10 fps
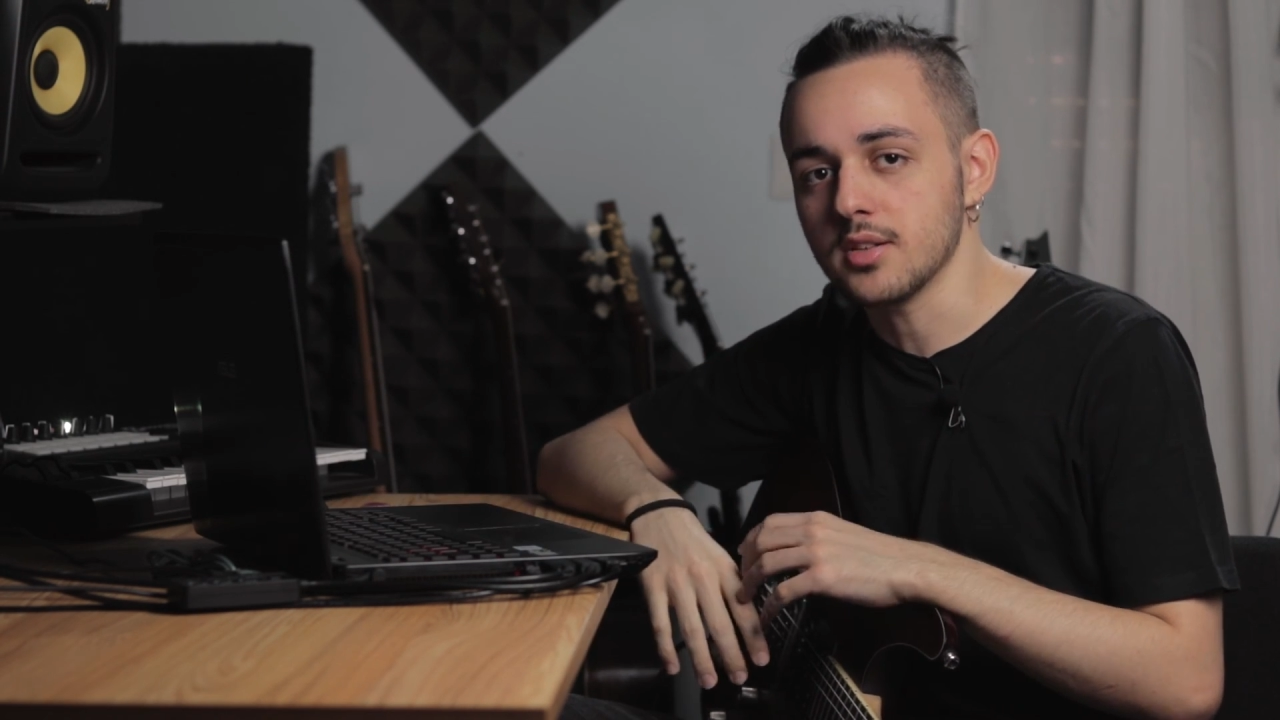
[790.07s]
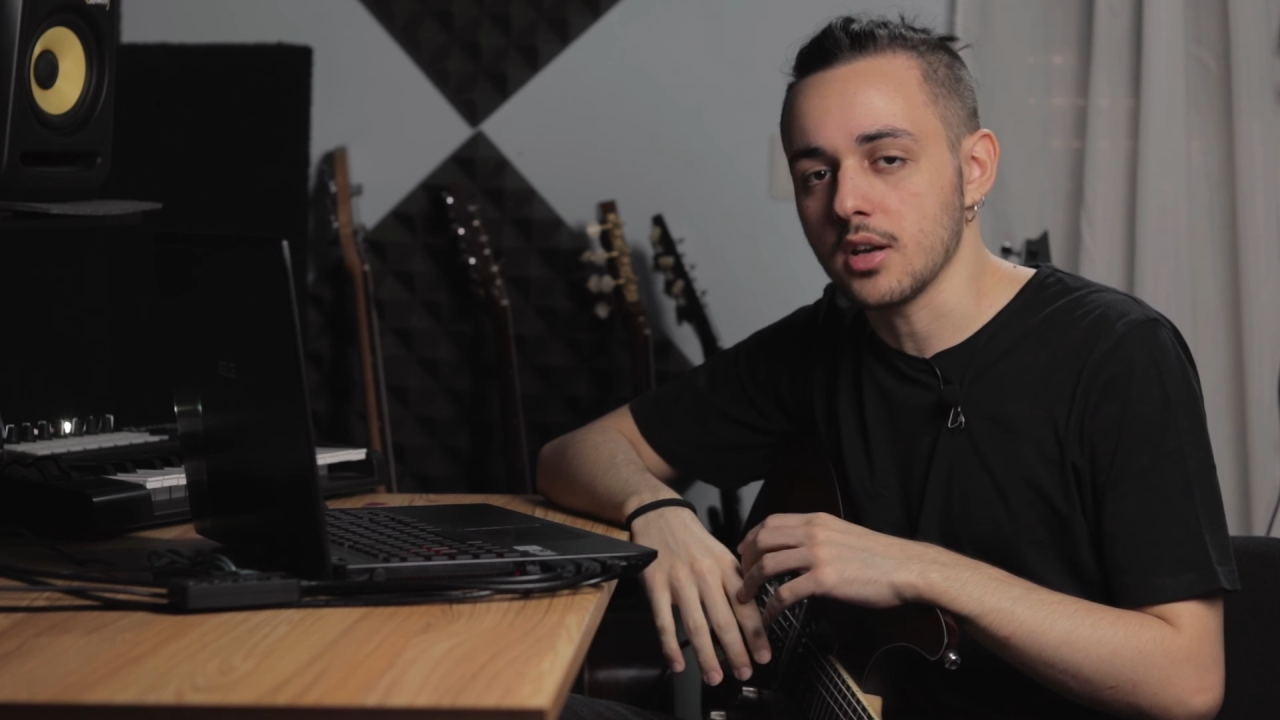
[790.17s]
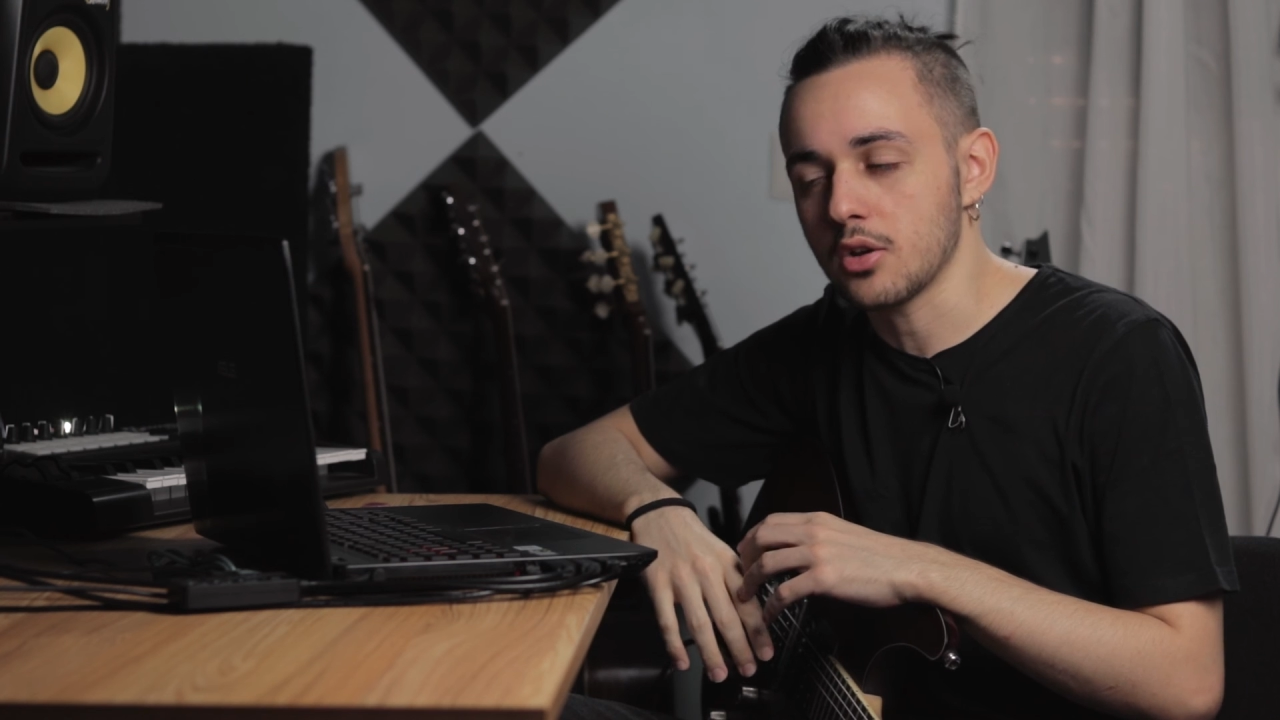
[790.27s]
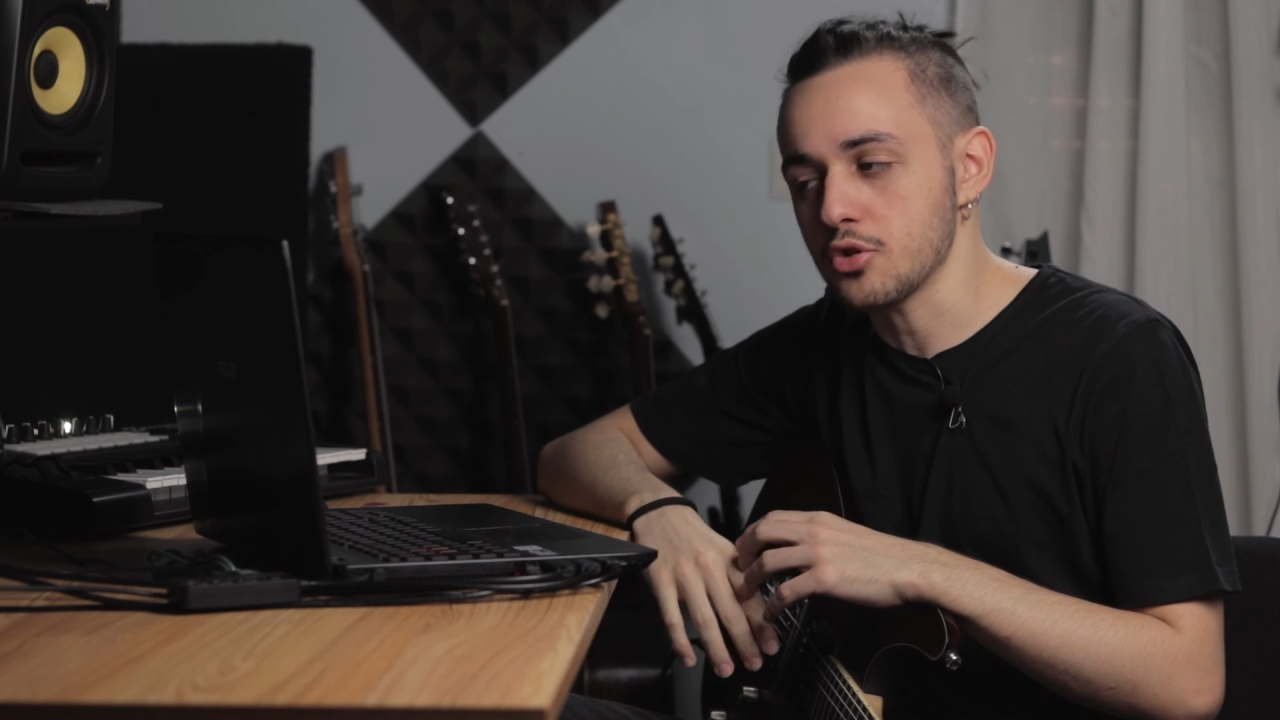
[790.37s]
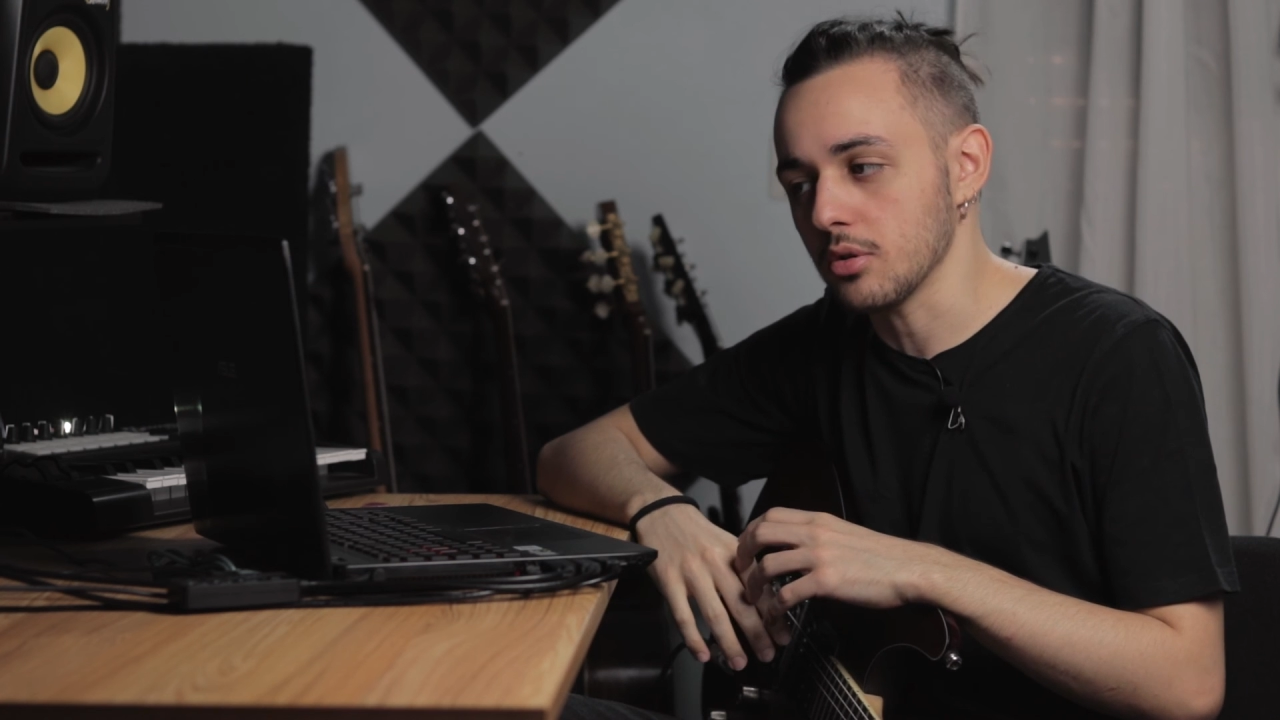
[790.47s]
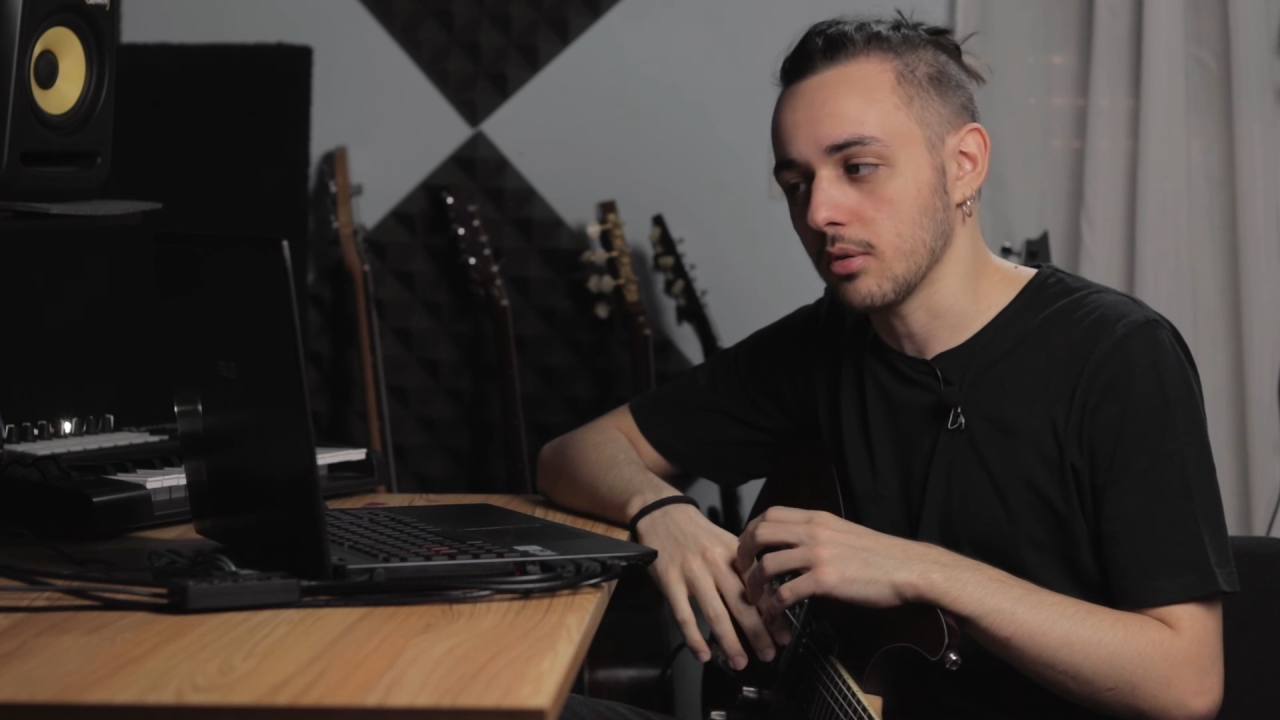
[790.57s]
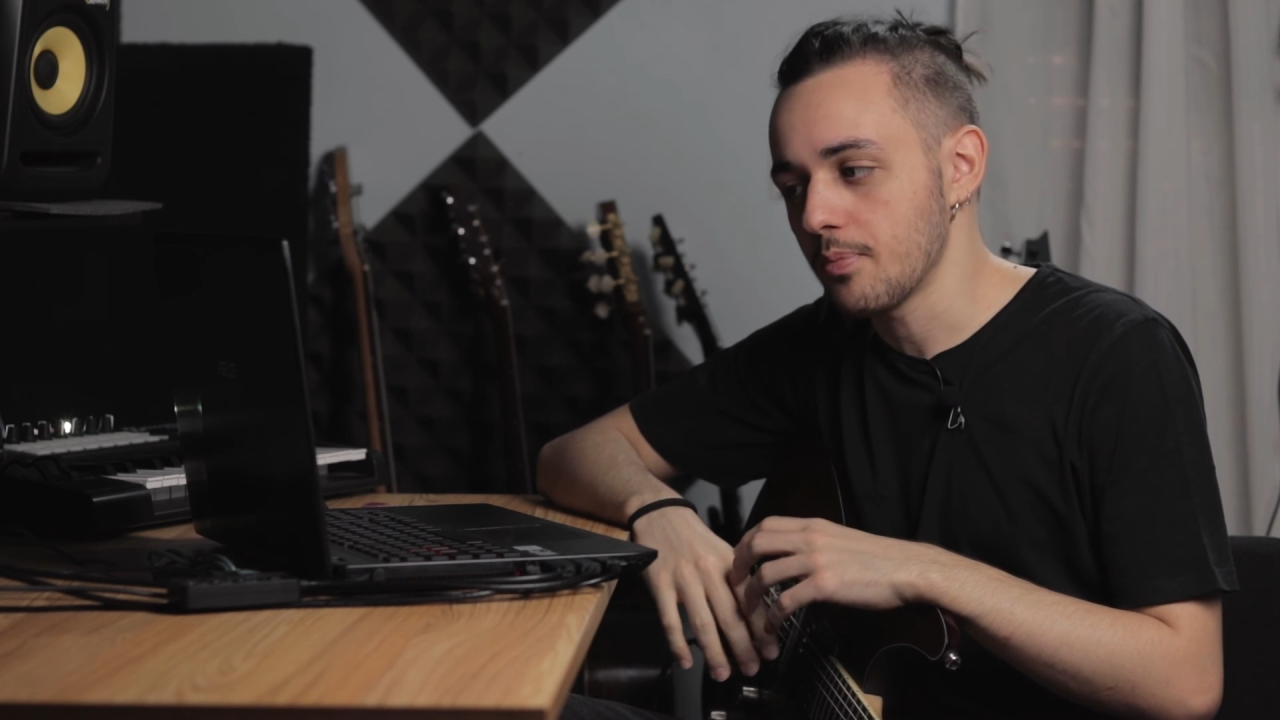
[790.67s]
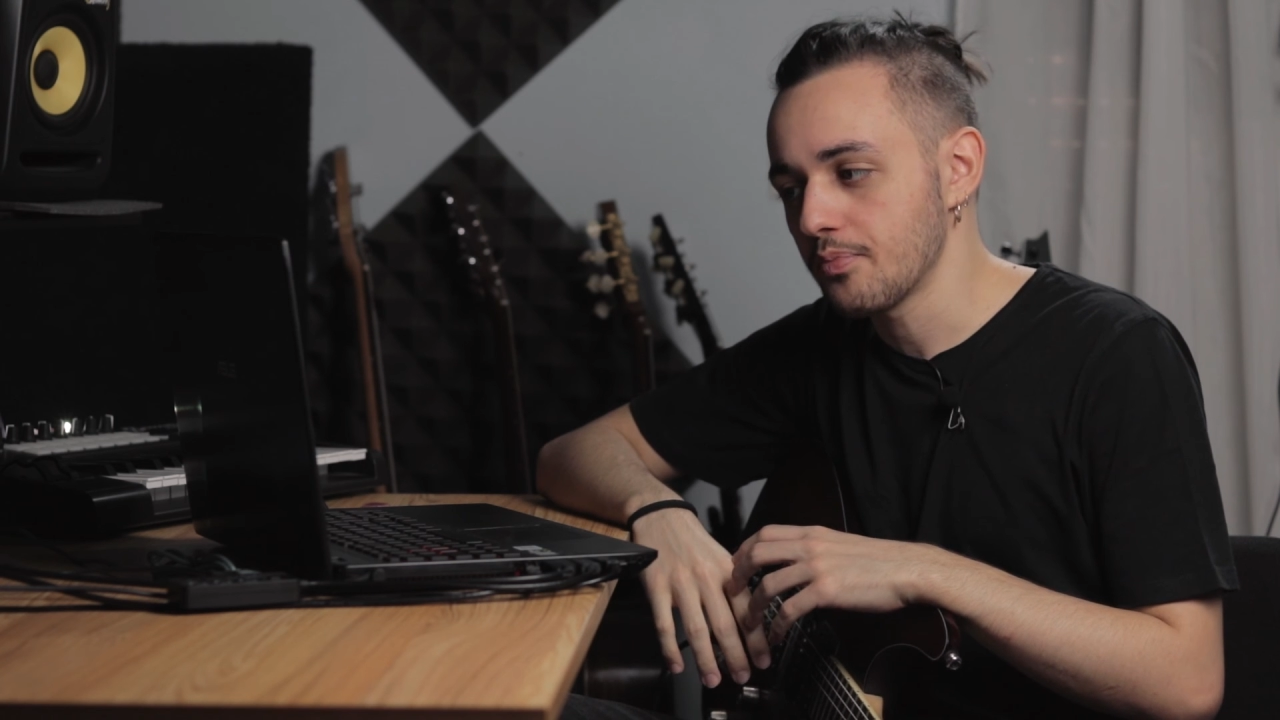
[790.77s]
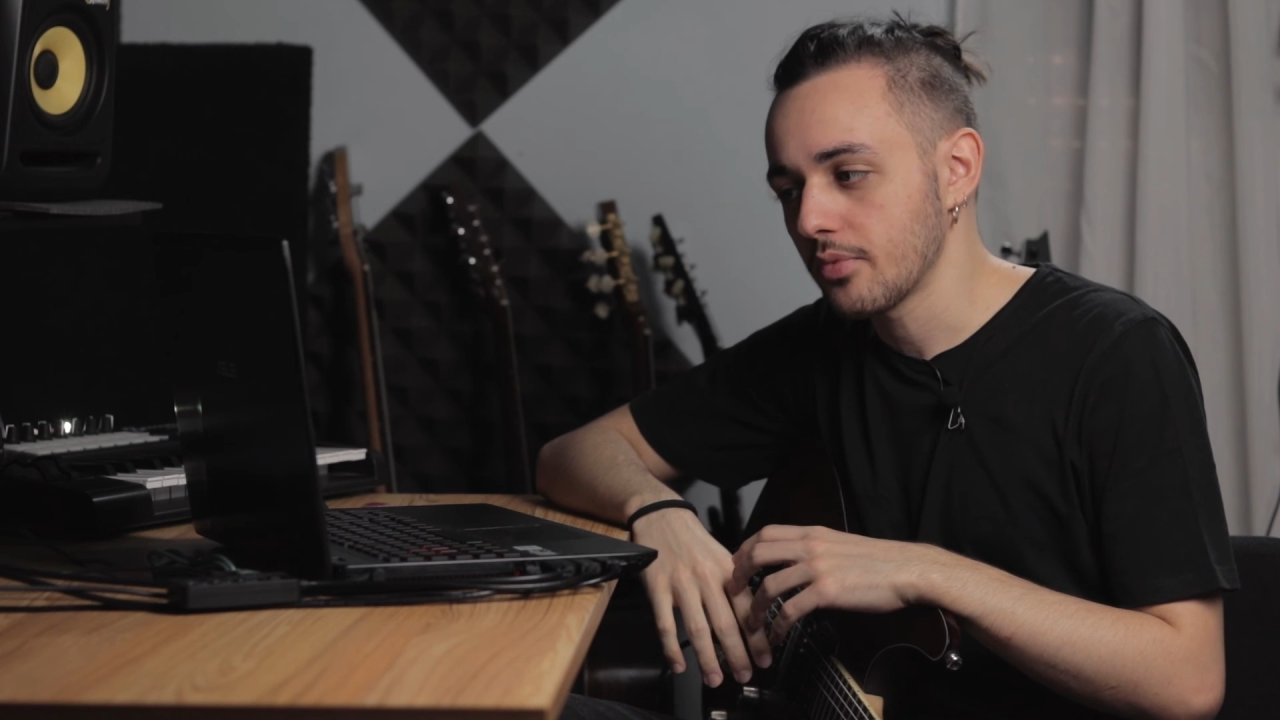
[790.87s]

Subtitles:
section,